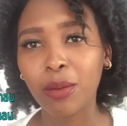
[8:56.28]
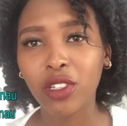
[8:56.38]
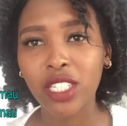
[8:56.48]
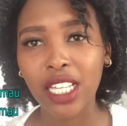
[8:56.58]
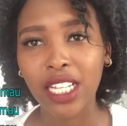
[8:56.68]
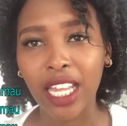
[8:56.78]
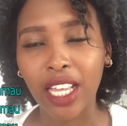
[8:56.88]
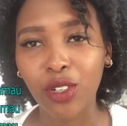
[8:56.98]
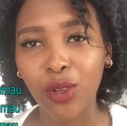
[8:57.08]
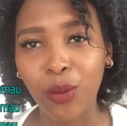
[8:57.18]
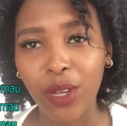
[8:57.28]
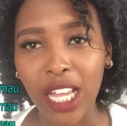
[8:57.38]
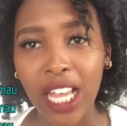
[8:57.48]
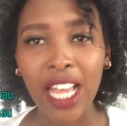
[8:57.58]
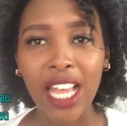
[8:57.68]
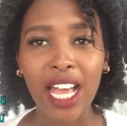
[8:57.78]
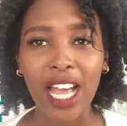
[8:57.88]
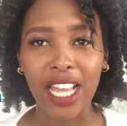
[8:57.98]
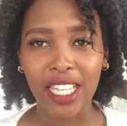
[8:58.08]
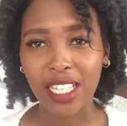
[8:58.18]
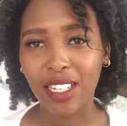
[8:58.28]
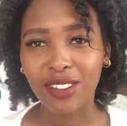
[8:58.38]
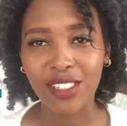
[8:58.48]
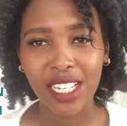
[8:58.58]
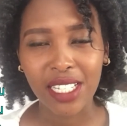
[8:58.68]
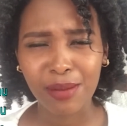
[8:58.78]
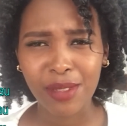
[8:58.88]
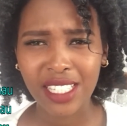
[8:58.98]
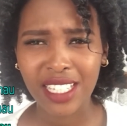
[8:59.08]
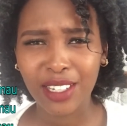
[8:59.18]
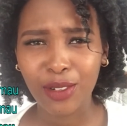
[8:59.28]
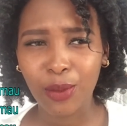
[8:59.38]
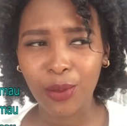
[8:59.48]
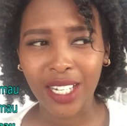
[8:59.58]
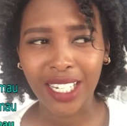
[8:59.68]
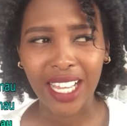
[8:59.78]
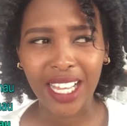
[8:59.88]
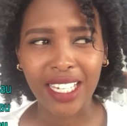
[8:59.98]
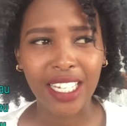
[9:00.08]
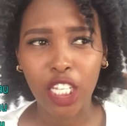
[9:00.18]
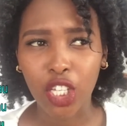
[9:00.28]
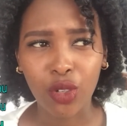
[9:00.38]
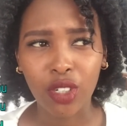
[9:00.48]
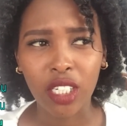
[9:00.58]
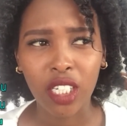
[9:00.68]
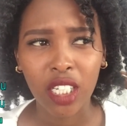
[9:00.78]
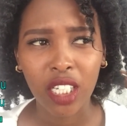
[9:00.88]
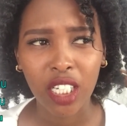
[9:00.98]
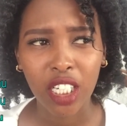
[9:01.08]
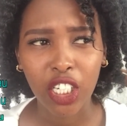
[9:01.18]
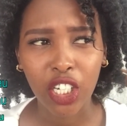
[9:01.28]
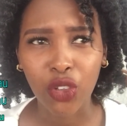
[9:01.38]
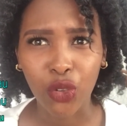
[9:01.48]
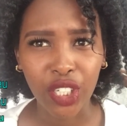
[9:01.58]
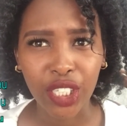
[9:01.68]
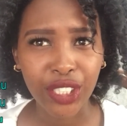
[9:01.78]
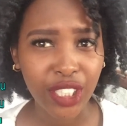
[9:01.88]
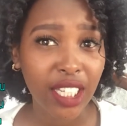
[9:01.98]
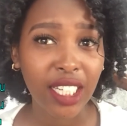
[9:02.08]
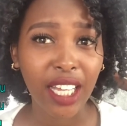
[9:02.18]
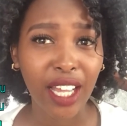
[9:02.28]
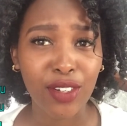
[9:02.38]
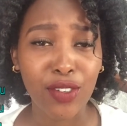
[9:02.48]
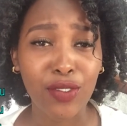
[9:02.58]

I'm not saying like don't wear a yellow dress, I'm just saying don't wear like a neon green kind